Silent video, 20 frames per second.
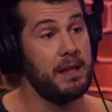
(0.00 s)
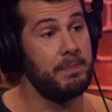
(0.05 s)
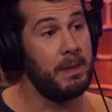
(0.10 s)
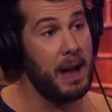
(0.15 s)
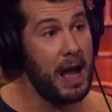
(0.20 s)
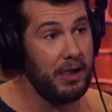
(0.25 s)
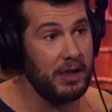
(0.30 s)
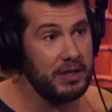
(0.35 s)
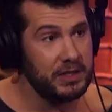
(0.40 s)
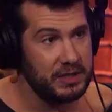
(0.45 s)
any
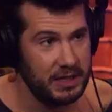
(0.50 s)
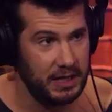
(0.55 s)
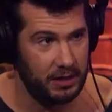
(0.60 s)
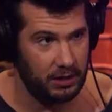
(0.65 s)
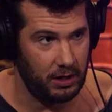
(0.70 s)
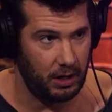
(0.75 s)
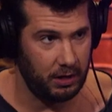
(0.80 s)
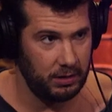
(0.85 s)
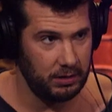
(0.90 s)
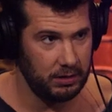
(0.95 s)
policy
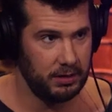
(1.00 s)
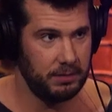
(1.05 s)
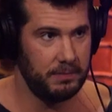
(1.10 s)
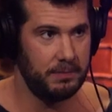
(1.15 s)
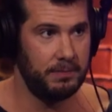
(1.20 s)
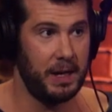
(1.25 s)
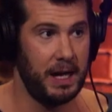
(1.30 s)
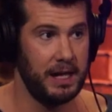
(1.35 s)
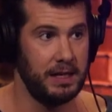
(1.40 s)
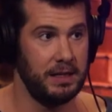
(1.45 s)
at all,
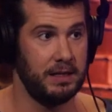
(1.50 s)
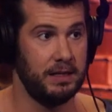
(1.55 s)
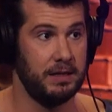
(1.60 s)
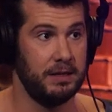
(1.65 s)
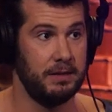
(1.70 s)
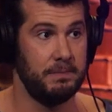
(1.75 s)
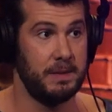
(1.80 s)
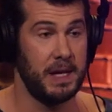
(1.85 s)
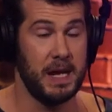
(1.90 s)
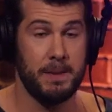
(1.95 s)
but
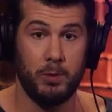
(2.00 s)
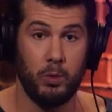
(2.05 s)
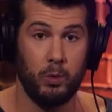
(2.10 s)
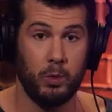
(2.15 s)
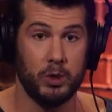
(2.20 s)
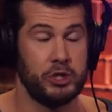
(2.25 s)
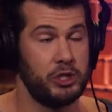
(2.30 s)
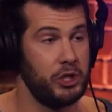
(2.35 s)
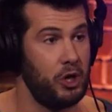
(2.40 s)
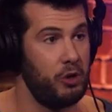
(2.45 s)

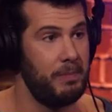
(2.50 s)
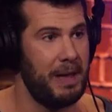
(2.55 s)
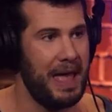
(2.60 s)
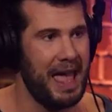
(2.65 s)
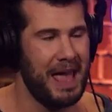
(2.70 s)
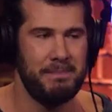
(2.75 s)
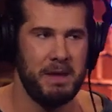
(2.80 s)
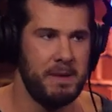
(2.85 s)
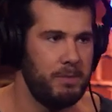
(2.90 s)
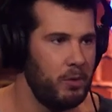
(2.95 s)
people were so
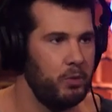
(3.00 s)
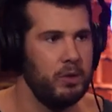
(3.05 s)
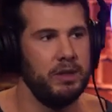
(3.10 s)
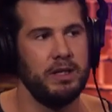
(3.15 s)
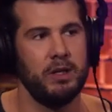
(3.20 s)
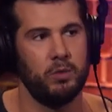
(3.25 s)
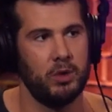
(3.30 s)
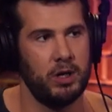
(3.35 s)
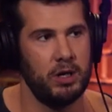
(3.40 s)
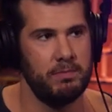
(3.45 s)
mad, and people
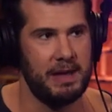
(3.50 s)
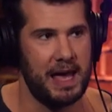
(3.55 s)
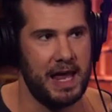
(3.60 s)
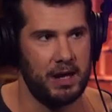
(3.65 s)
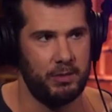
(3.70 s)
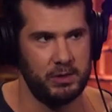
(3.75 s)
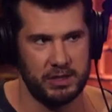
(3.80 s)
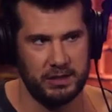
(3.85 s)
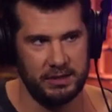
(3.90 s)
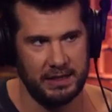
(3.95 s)
really weren't
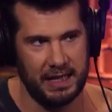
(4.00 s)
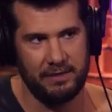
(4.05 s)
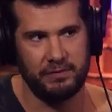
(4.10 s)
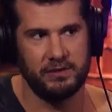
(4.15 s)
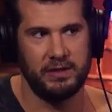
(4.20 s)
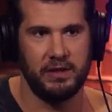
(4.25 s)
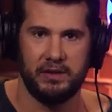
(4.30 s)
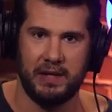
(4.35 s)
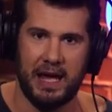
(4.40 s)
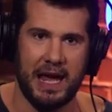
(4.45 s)
mad. It was a
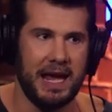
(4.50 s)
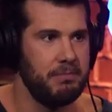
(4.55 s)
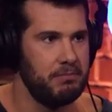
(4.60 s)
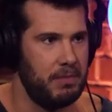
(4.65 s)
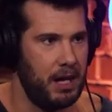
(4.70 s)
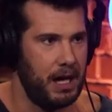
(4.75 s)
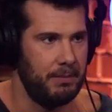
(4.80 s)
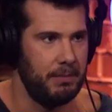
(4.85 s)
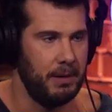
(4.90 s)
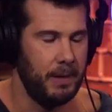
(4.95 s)
leftist hate
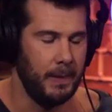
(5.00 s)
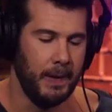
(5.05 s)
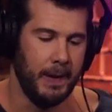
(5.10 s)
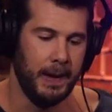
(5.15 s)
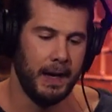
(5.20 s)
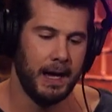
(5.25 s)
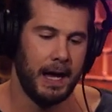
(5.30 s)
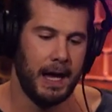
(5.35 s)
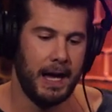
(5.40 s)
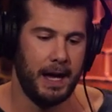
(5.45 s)
mob
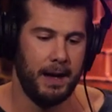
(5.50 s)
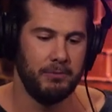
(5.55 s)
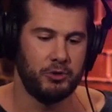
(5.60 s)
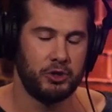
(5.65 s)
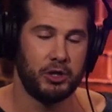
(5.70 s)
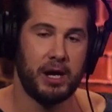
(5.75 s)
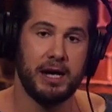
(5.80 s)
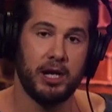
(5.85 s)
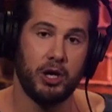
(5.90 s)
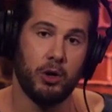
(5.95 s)

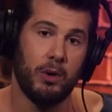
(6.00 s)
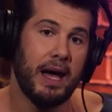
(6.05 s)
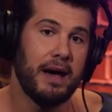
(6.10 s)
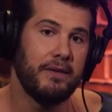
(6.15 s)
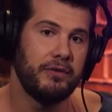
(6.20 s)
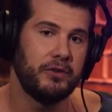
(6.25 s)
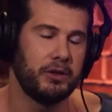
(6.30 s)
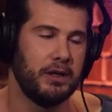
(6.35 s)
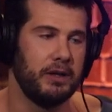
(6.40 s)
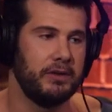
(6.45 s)
trying to go
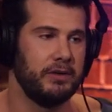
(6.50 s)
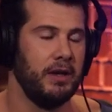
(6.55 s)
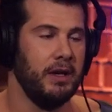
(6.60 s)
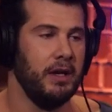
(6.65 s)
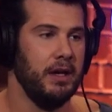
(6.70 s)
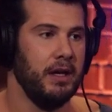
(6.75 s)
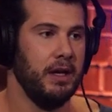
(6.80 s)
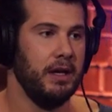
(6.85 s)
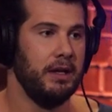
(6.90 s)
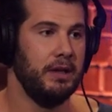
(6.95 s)
after us.
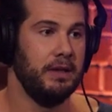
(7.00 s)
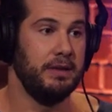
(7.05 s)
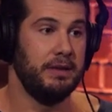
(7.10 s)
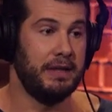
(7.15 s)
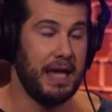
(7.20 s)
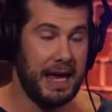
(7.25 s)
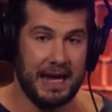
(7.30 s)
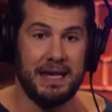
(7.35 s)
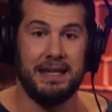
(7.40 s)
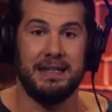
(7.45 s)

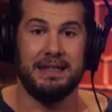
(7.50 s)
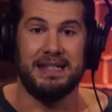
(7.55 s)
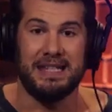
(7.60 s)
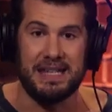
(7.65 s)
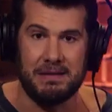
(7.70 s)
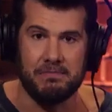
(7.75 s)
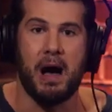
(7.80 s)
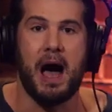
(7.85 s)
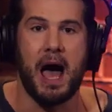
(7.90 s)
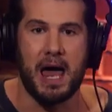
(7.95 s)
They
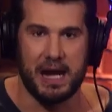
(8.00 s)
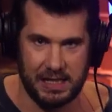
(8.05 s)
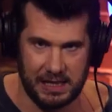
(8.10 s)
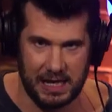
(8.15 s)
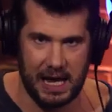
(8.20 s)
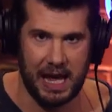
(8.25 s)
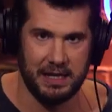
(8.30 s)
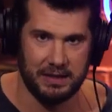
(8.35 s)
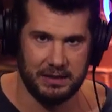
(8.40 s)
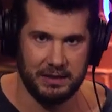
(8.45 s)

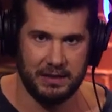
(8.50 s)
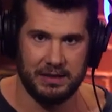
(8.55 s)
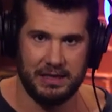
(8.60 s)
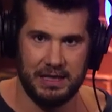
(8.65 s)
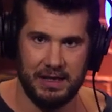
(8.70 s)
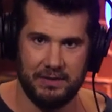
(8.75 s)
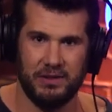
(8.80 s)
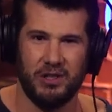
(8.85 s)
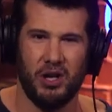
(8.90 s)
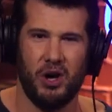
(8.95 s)
demonetized us,
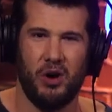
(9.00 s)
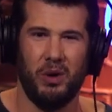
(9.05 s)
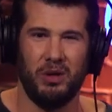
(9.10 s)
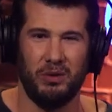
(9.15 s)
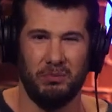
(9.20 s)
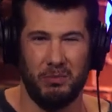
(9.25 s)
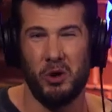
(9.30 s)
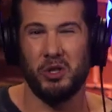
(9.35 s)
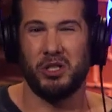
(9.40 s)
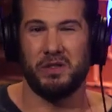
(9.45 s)
and even
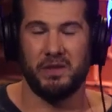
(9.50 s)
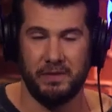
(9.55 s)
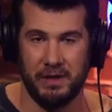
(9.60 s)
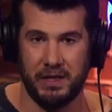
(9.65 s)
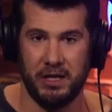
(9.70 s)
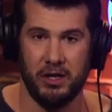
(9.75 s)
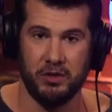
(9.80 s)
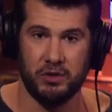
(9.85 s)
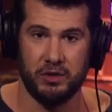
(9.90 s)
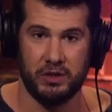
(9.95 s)
though most of our
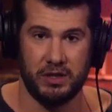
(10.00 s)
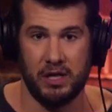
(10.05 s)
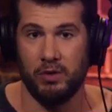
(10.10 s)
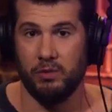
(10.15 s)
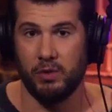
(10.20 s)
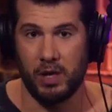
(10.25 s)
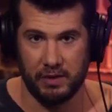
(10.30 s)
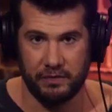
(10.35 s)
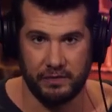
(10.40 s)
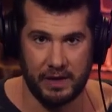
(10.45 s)
videos
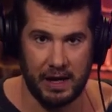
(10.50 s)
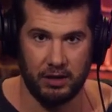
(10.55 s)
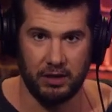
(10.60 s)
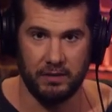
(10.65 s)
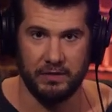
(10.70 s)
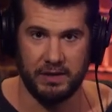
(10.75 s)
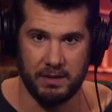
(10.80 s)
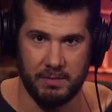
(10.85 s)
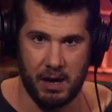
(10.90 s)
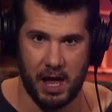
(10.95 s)
didn't run
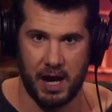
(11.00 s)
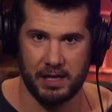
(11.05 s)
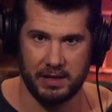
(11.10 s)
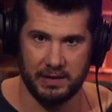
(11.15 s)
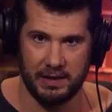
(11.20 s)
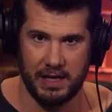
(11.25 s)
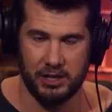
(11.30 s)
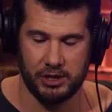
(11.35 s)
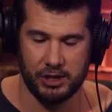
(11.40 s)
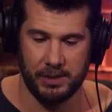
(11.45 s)
afoul of
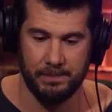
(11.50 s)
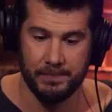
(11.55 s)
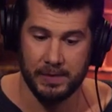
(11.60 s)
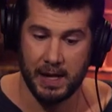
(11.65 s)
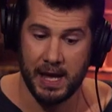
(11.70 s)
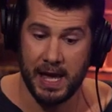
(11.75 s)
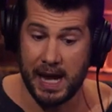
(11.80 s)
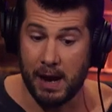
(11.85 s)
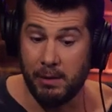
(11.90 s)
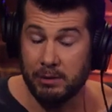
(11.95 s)
demonetization.
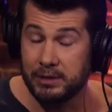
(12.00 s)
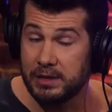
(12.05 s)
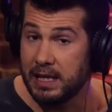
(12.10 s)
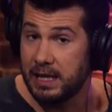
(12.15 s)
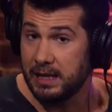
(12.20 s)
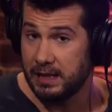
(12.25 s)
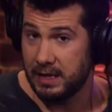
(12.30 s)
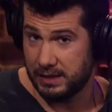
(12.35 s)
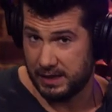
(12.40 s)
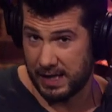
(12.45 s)
And I will
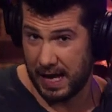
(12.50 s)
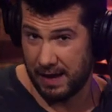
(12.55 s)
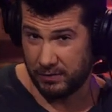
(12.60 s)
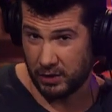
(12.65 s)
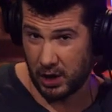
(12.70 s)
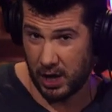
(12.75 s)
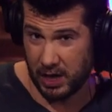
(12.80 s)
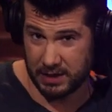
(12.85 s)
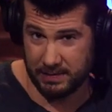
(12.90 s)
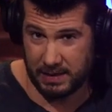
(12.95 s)
tell you this,
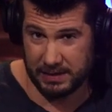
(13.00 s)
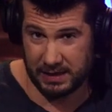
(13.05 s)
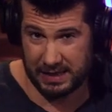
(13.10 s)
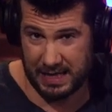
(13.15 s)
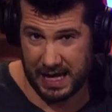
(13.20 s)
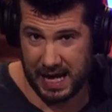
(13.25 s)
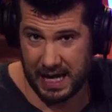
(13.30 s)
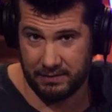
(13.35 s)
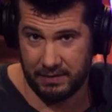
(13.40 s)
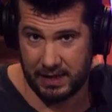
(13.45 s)
I've talked about this
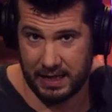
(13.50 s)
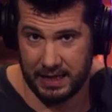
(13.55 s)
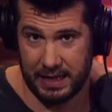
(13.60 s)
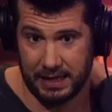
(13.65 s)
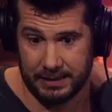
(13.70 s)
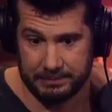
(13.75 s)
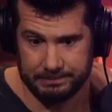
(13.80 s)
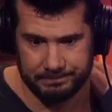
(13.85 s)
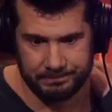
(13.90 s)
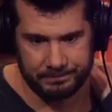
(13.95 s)
kind of on
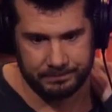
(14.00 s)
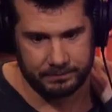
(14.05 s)
air,